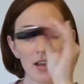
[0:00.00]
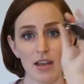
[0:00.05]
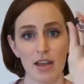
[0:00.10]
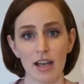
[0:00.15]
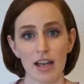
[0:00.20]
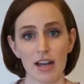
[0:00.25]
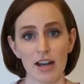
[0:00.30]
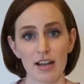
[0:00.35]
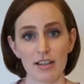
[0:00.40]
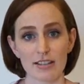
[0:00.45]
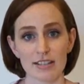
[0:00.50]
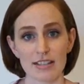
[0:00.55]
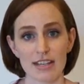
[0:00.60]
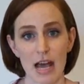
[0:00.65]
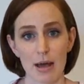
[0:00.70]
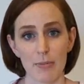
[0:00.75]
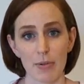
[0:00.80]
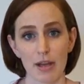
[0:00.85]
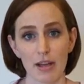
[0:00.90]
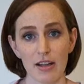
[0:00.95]
and
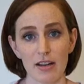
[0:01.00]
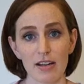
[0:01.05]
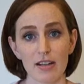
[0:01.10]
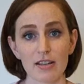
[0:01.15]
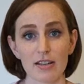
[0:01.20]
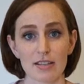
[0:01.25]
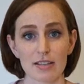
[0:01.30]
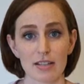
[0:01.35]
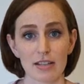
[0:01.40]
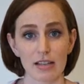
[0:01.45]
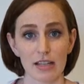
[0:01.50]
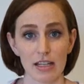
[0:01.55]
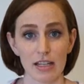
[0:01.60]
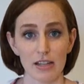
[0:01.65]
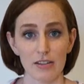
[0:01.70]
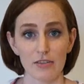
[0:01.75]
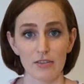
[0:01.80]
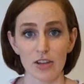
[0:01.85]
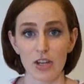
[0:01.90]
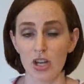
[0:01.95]
unsnap it to
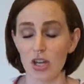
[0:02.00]
leave.